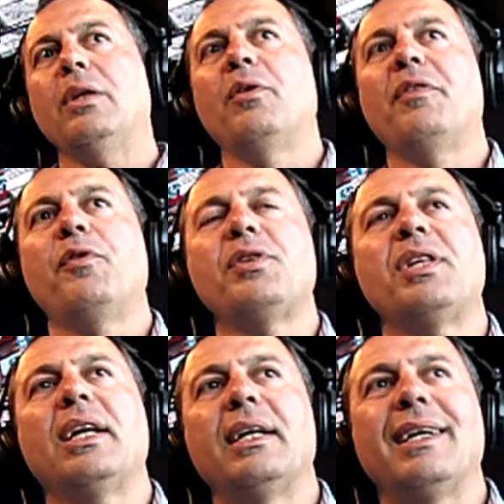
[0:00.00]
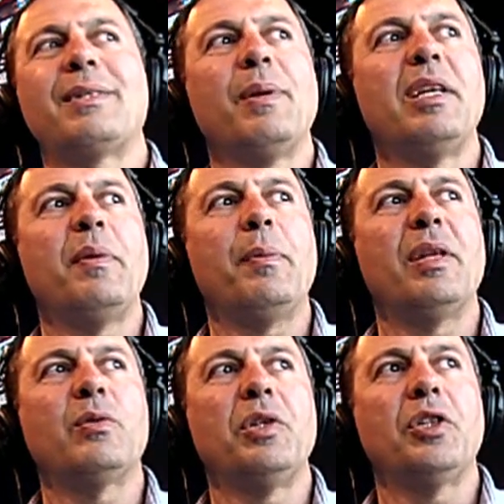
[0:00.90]
the first thing I explain to
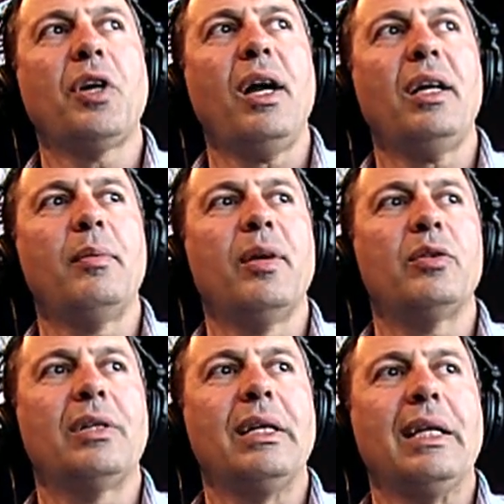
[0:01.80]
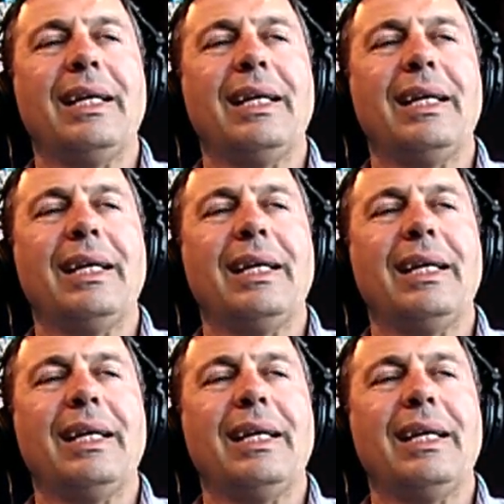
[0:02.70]
people is when you're talking about the